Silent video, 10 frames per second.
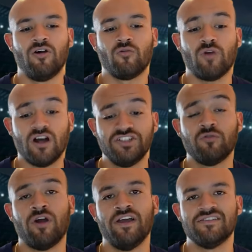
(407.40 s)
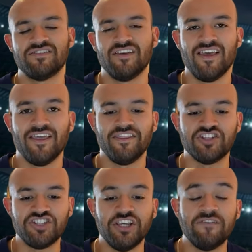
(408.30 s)
Rashi Rice, the
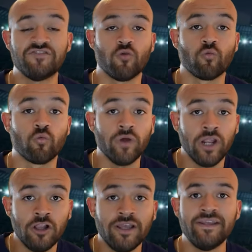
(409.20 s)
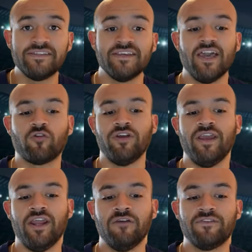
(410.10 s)
Chiefs really need to get
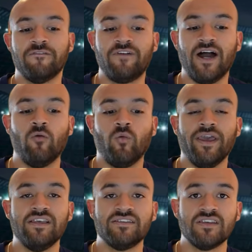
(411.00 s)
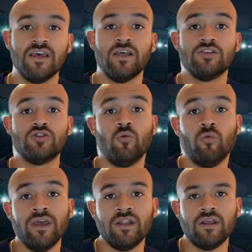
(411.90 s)
creative to find ways to
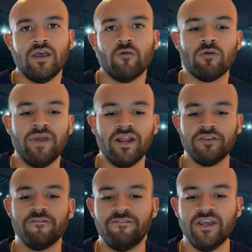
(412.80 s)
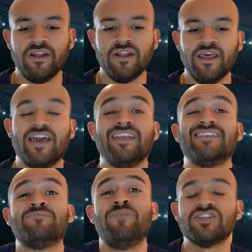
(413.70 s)
win, remain undefeated,
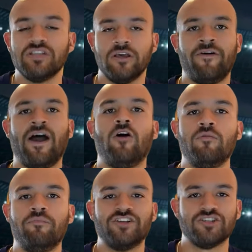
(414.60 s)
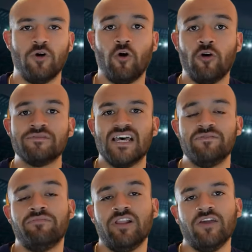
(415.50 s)
especially with how Patrick Mahomes has
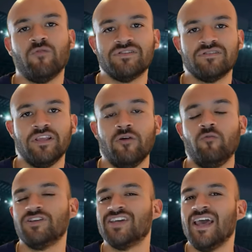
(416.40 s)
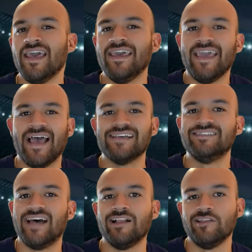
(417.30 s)
been playing recently, which he has
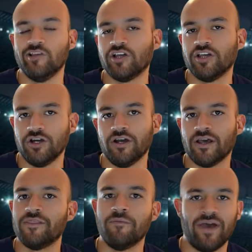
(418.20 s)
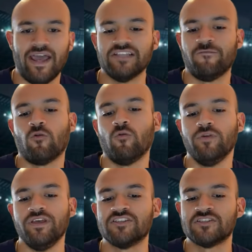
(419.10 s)
not looked good the past 4
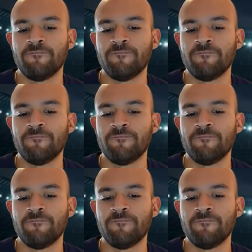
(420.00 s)
weeks.